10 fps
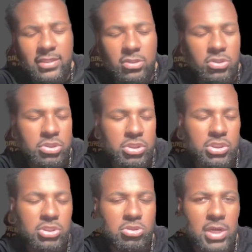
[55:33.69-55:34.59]
you
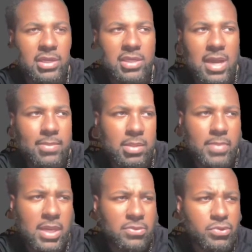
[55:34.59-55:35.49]
just trying to copy the
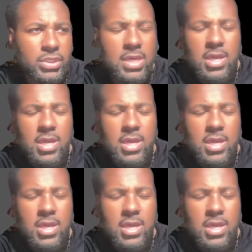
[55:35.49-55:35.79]
Panthers,